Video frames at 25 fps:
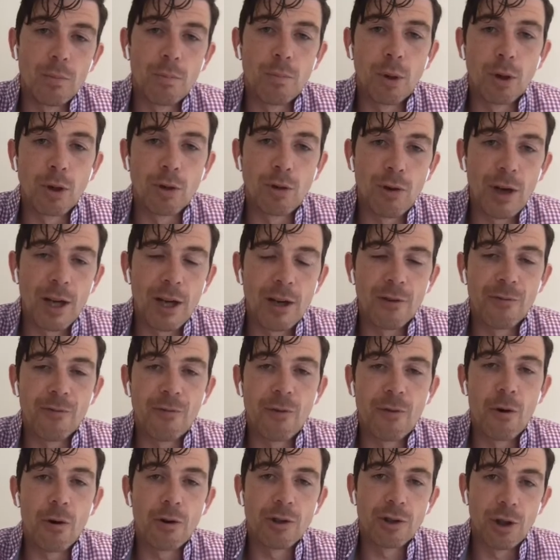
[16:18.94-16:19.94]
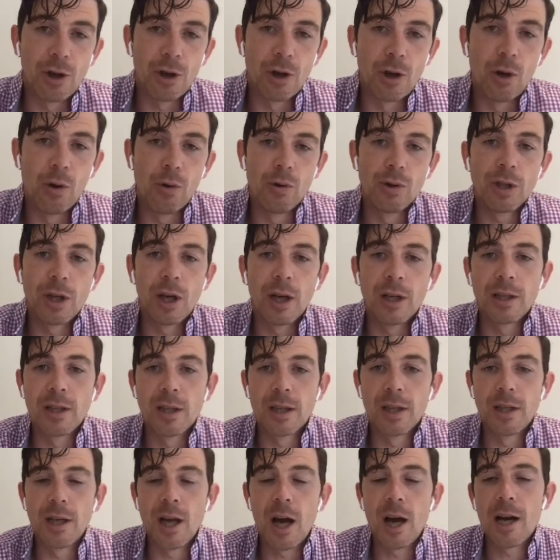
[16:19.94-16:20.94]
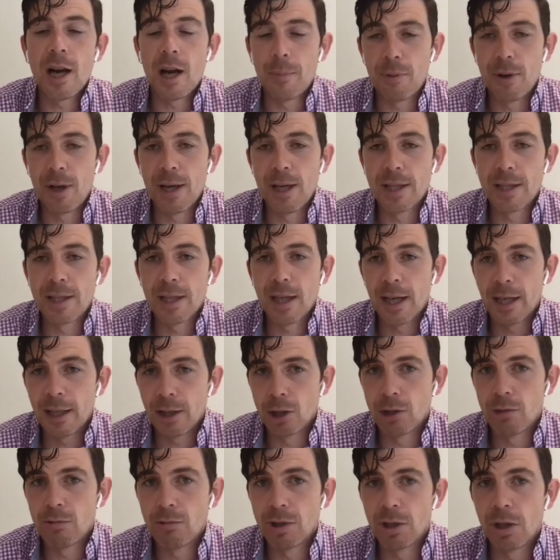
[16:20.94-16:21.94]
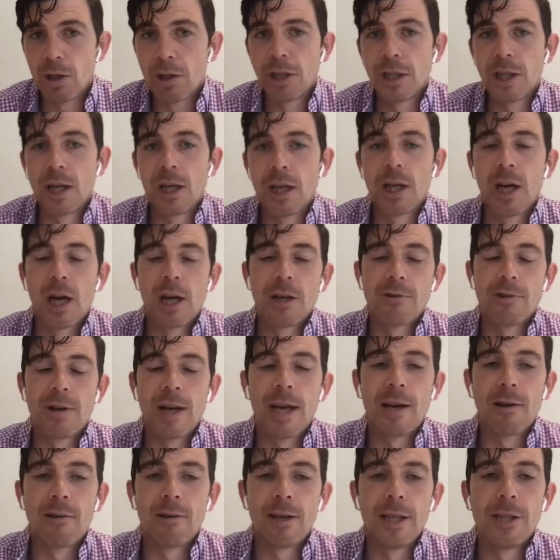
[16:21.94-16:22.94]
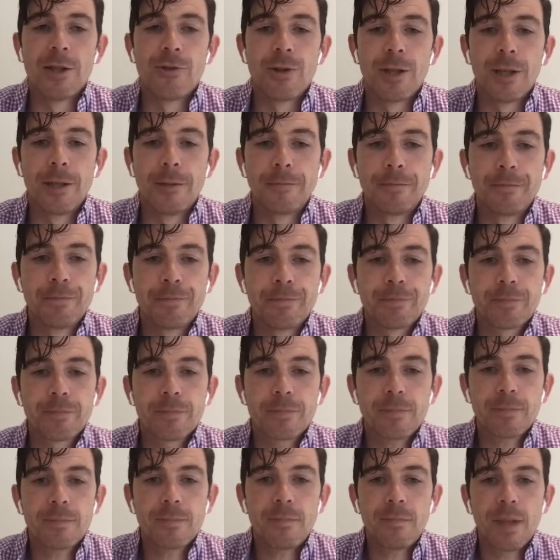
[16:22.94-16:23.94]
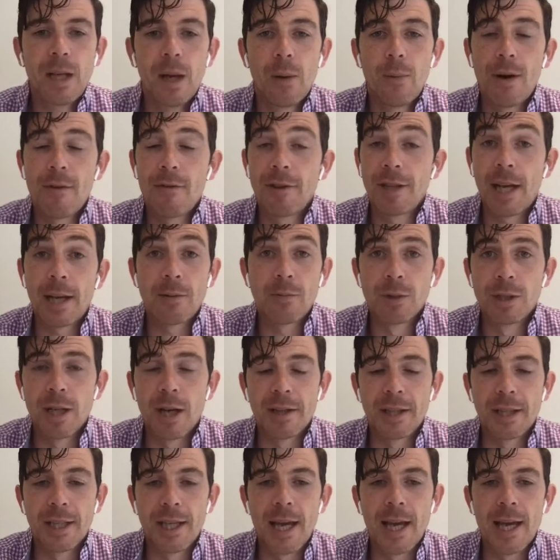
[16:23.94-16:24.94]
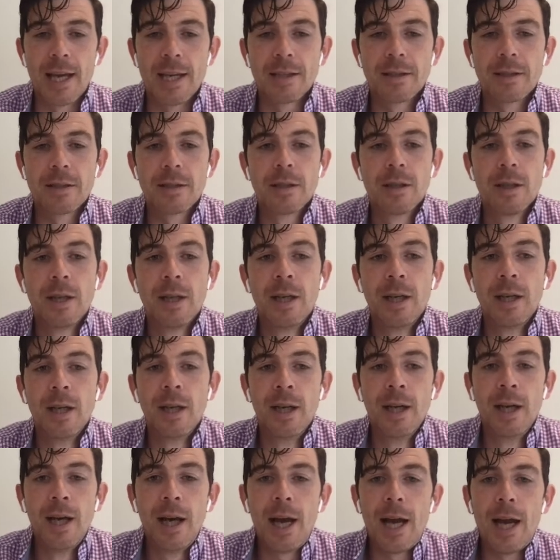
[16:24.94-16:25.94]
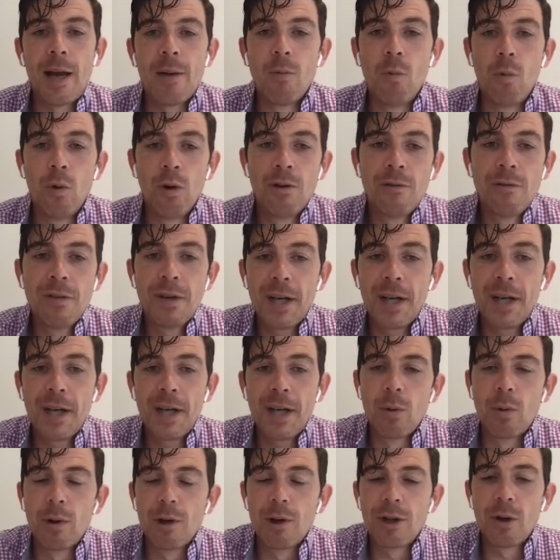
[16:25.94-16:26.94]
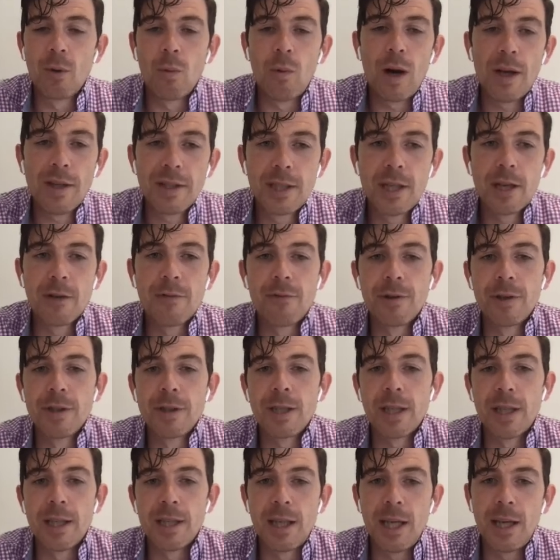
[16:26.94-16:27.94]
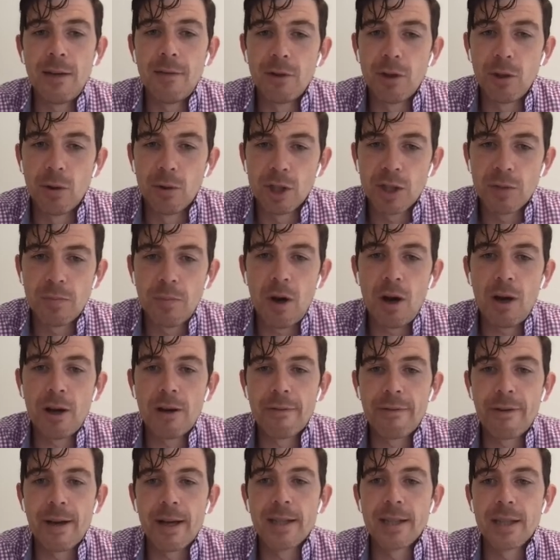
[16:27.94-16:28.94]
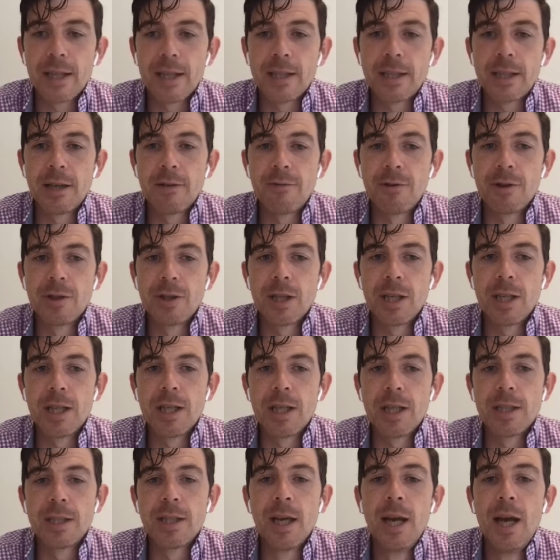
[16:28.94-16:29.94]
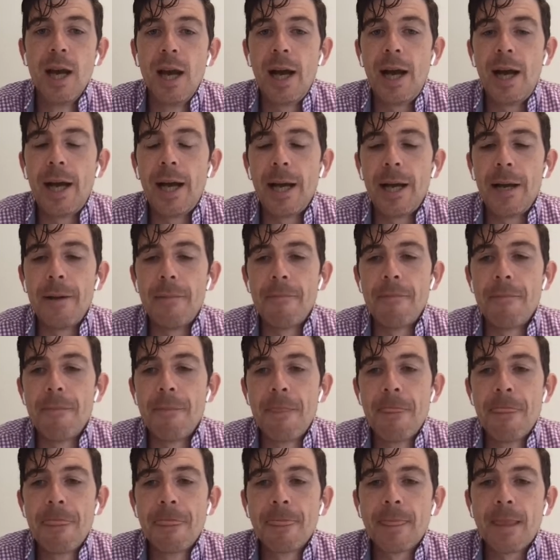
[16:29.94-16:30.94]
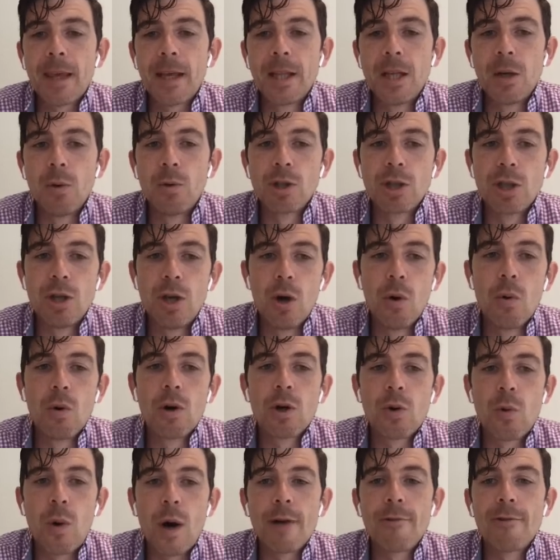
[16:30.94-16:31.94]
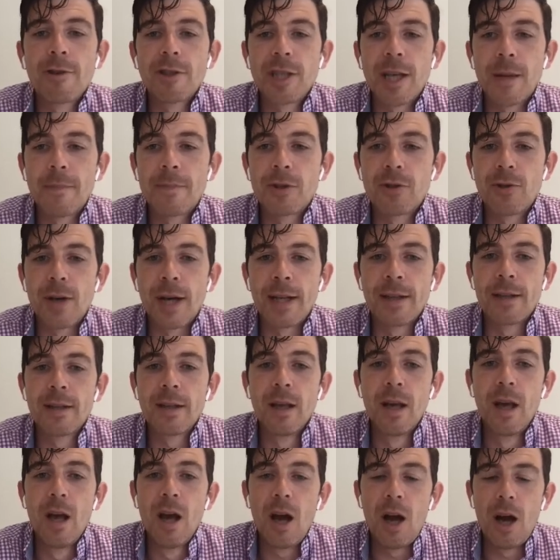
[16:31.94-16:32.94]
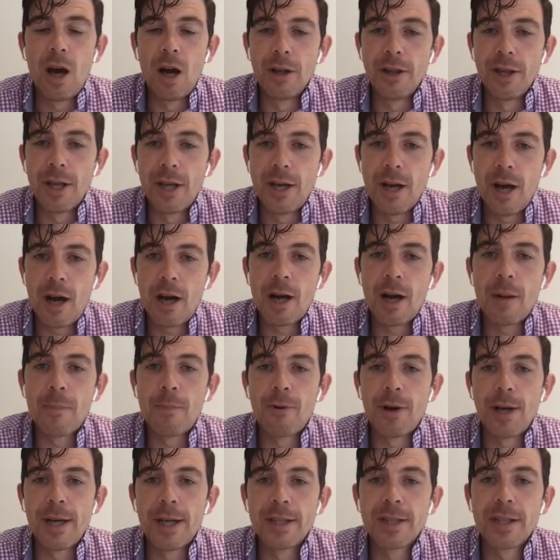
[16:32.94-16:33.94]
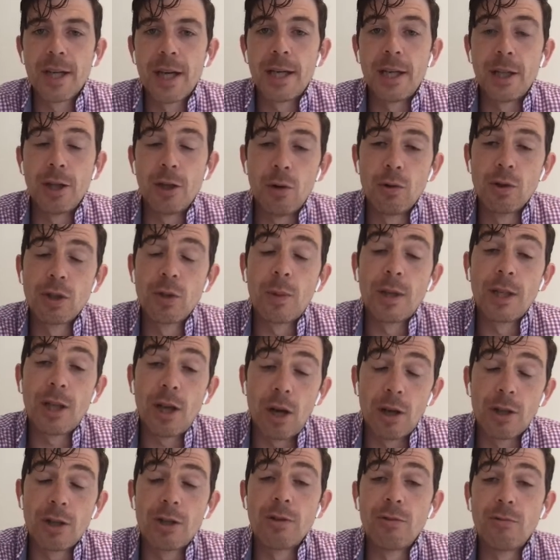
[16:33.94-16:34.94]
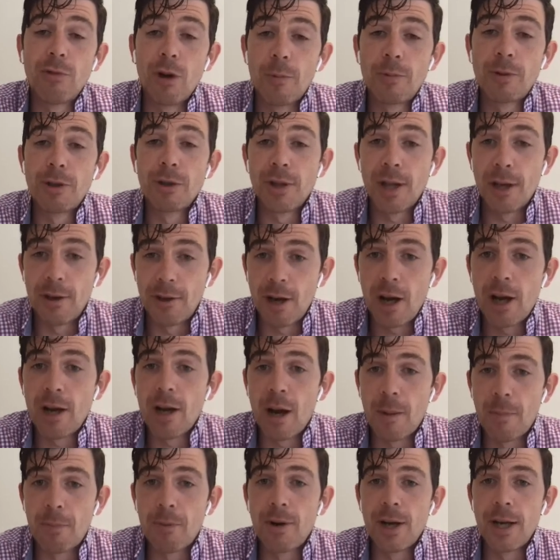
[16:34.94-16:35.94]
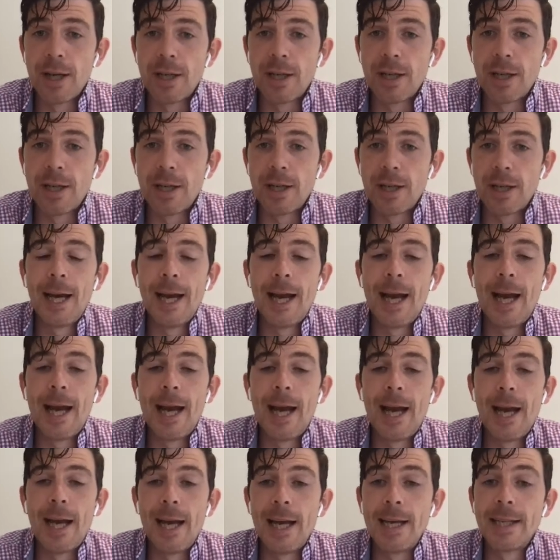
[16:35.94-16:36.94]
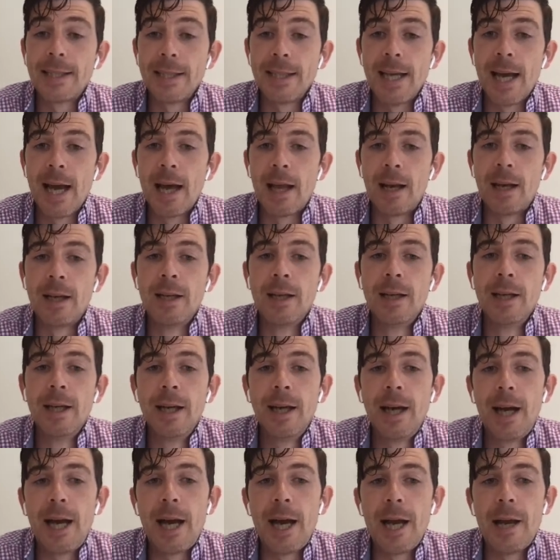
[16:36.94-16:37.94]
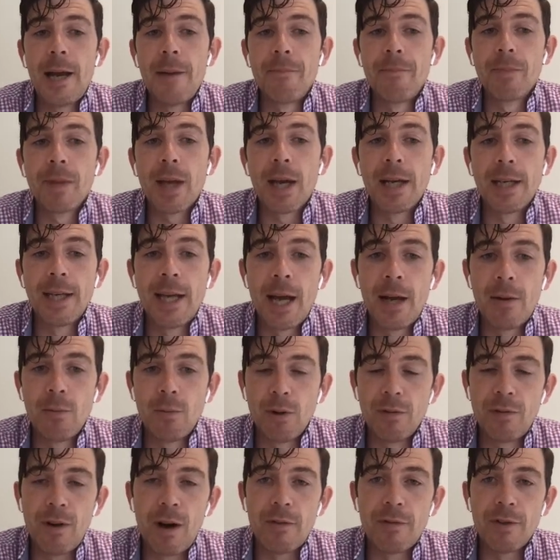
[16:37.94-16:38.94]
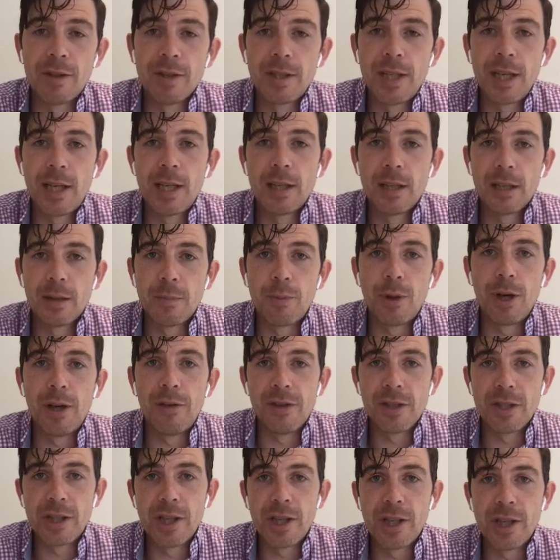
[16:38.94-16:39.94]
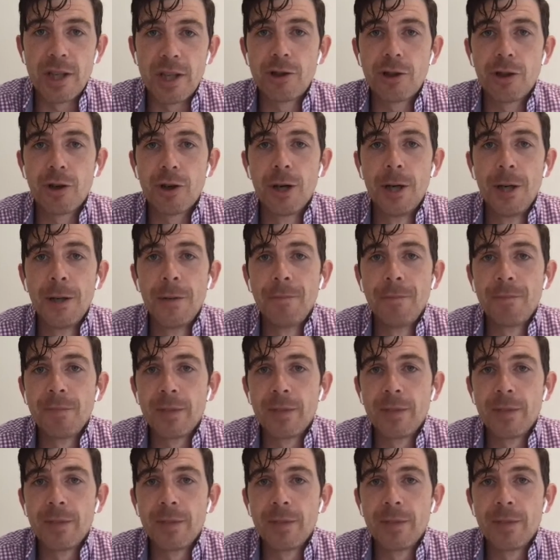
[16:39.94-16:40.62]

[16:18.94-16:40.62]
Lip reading: put greater force or load onto the non-operated side, thus resulting in contralateral injury. However, that was not the case. One variable where there was a difference, even though a small effect size difference, is there was lower quadriceps strength on the non-operated side and those that went on to rupture their non-operated ACL. And again, we've often seen in the previous literature